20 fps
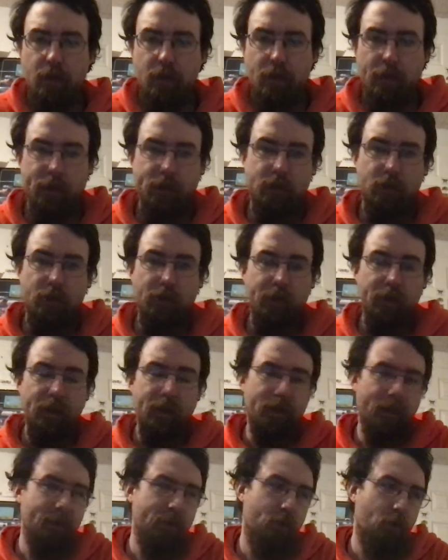I still really
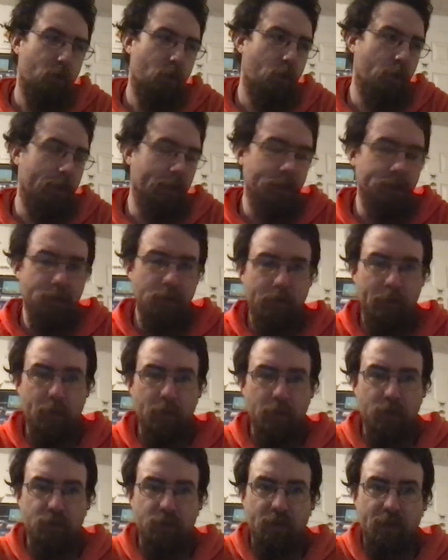like the whole anecdote about
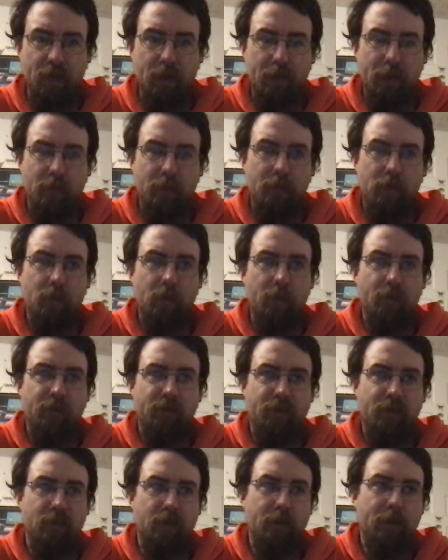trying to keep in the plot
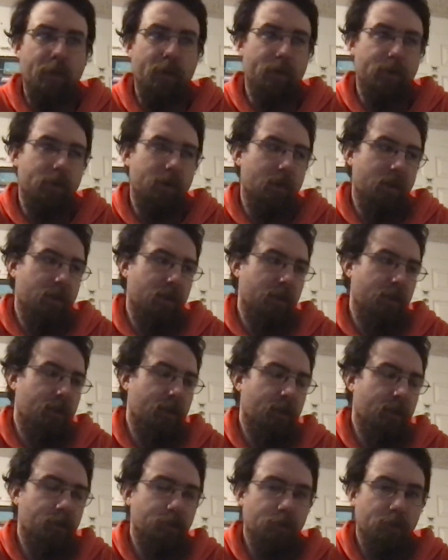thread about like the
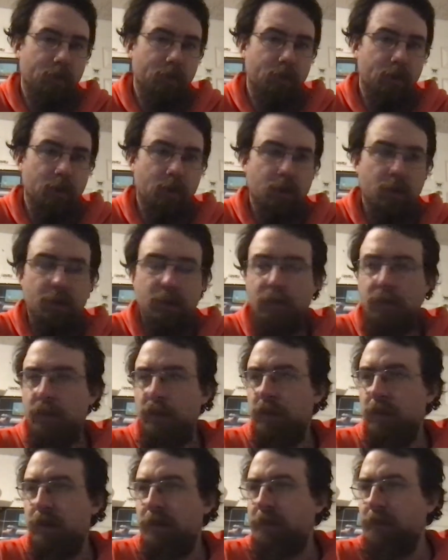elderly
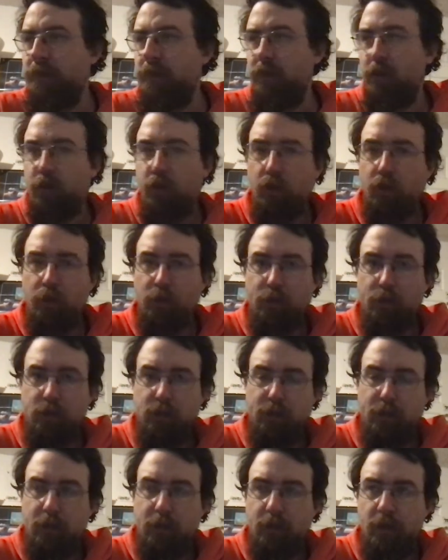homeless
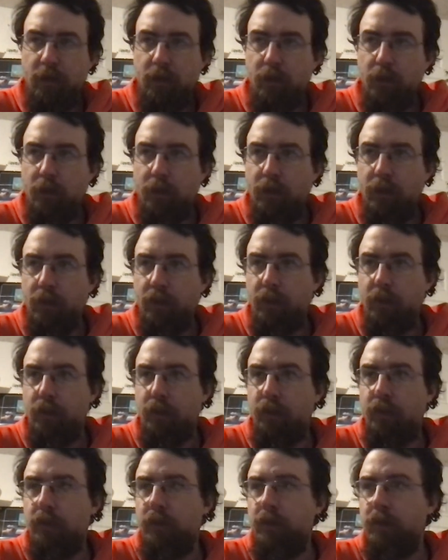man where
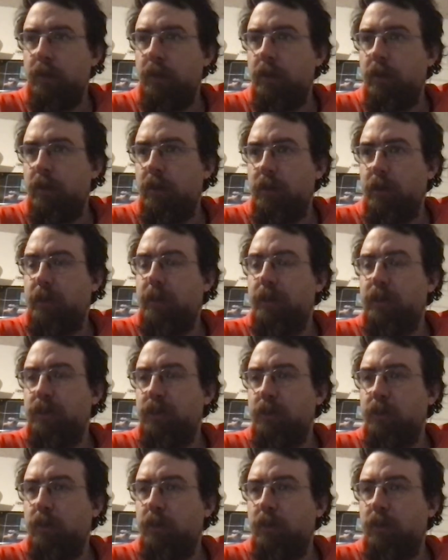initially
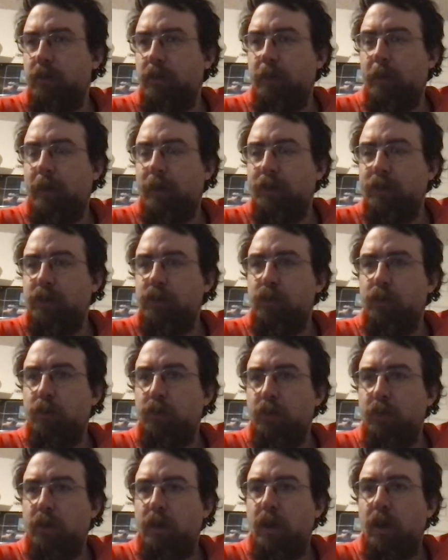want the pilot studio
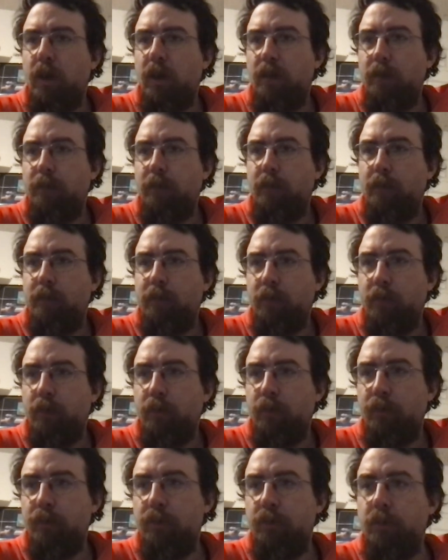wanted to cut, but
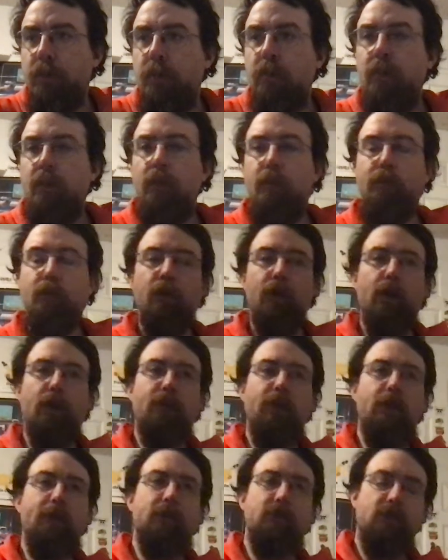both Murray and
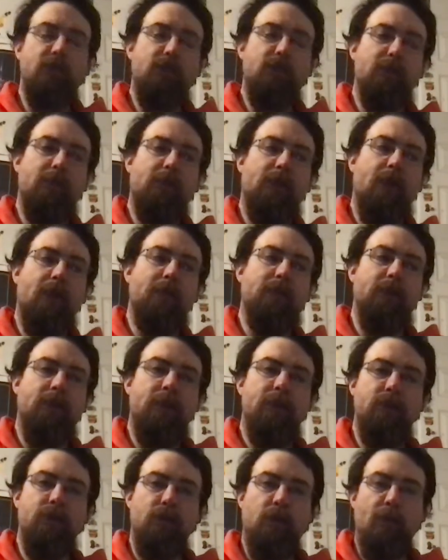Raymond just to be kept in to
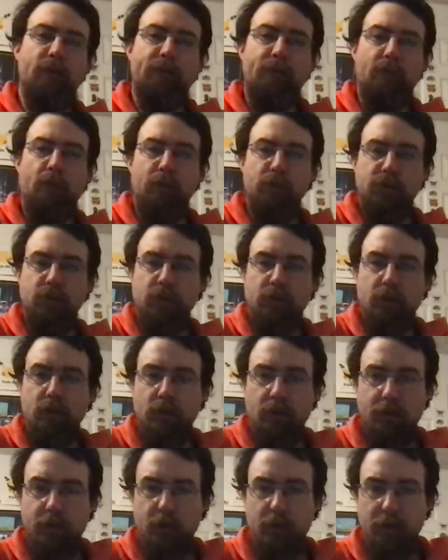show how Phil wasn't a
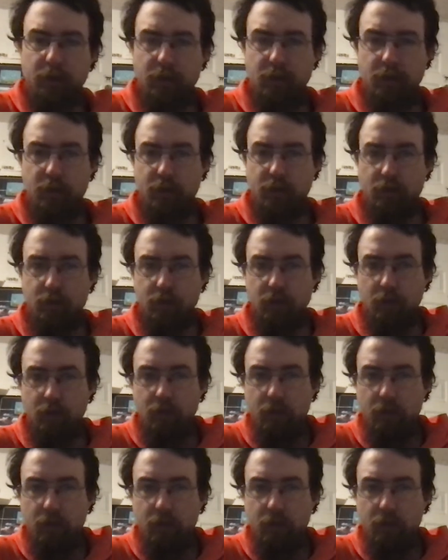god man.